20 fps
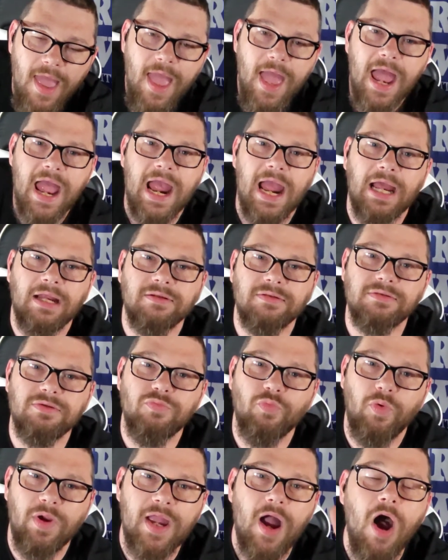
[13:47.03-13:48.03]
And
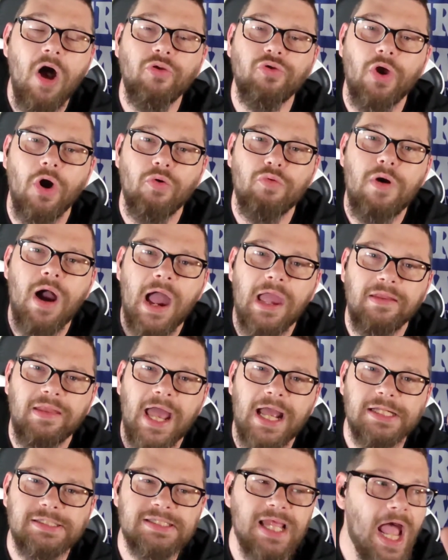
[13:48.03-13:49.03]
we all know why
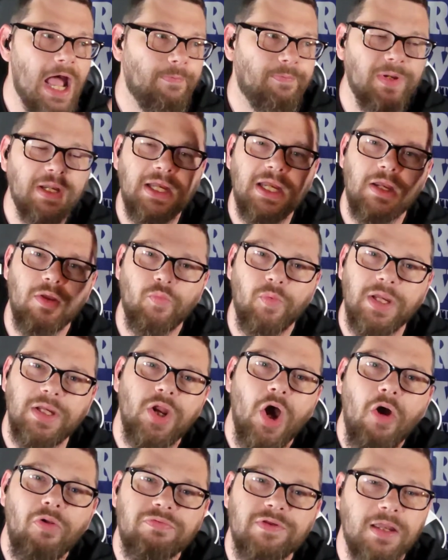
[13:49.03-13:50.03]
that's happening, and we
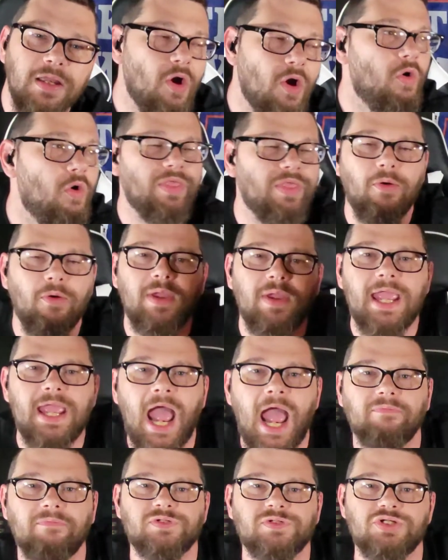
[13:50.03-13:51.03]
know the goal that we
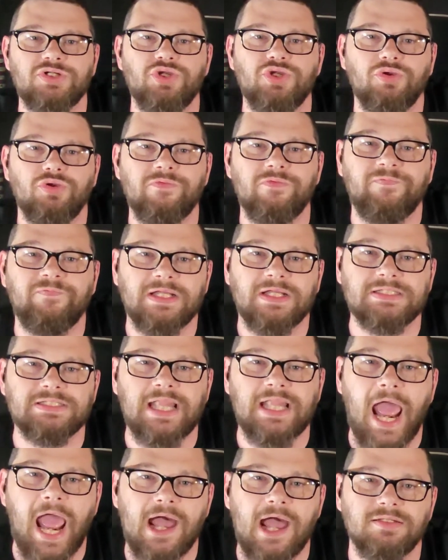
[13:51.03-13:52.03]
have to do to fix
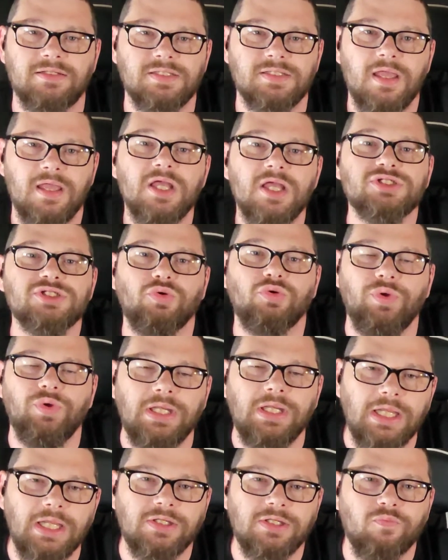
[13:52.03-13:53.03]
that. So we
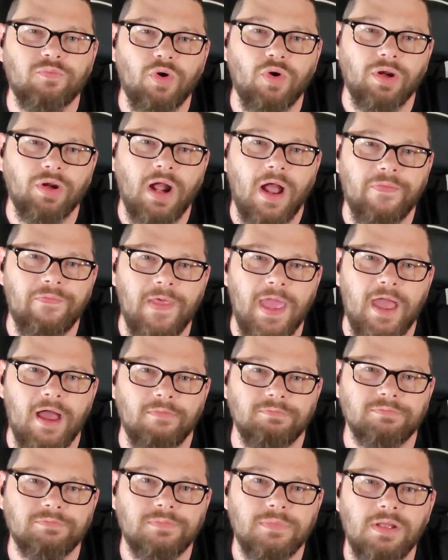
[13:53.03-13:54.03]
need to work on
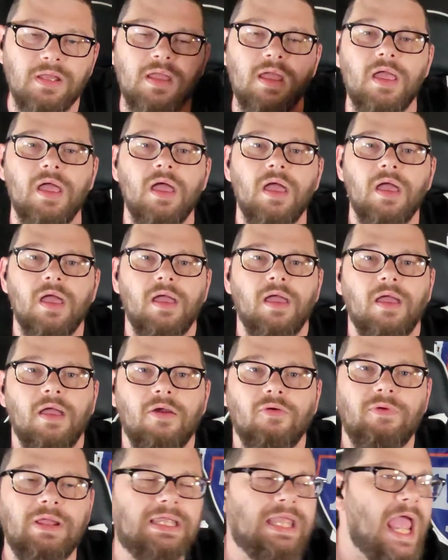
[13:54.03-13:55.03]
them.
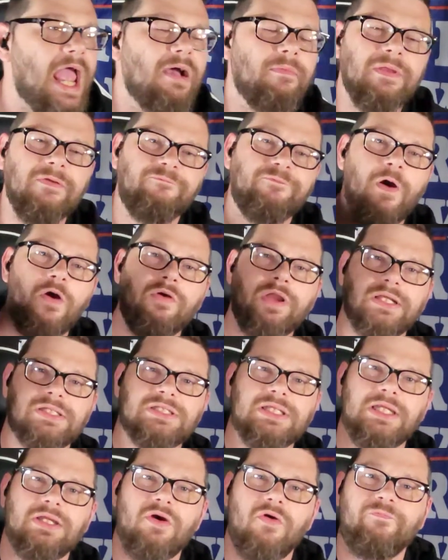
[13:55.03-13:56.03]
We can't be
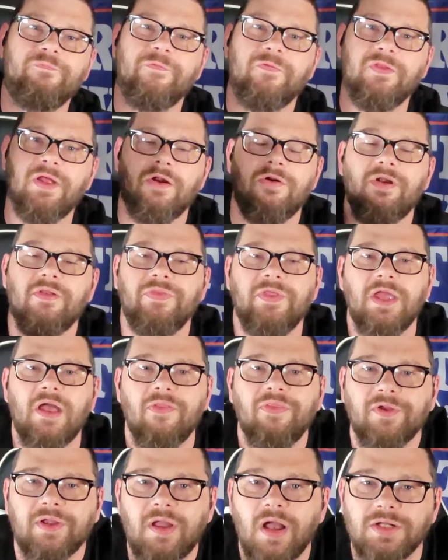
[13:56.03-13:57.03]
focusing over there on the
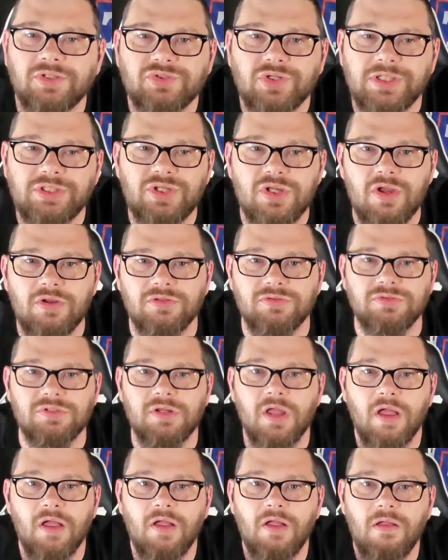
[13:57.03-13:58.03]
other country too.
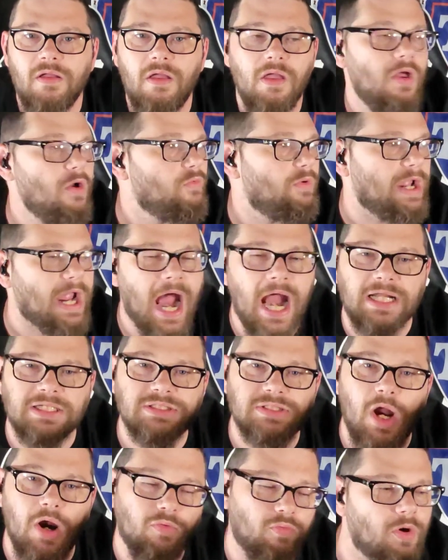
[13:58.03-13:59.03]
We got to
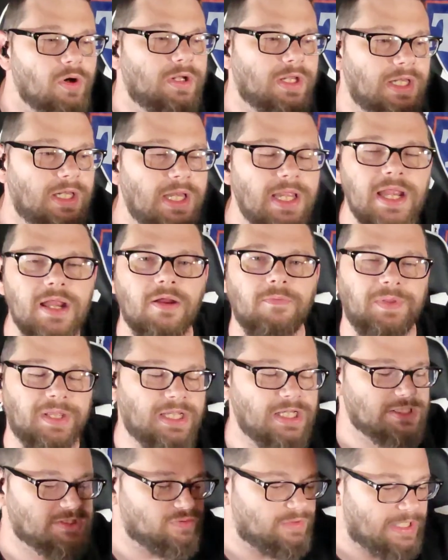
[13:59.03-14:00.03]
start working here,
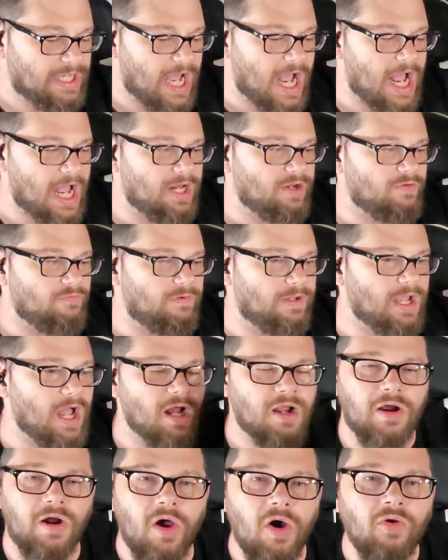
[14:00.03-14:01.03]
because we got
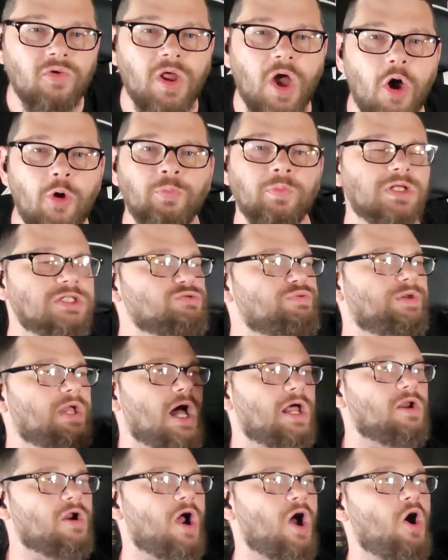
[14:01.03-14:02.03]
our own homeless, we
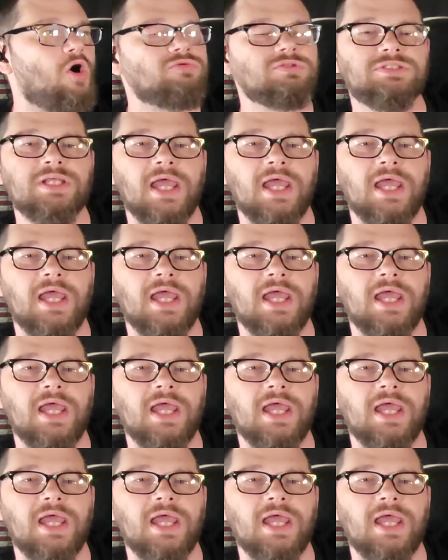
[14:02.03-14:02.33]
got our own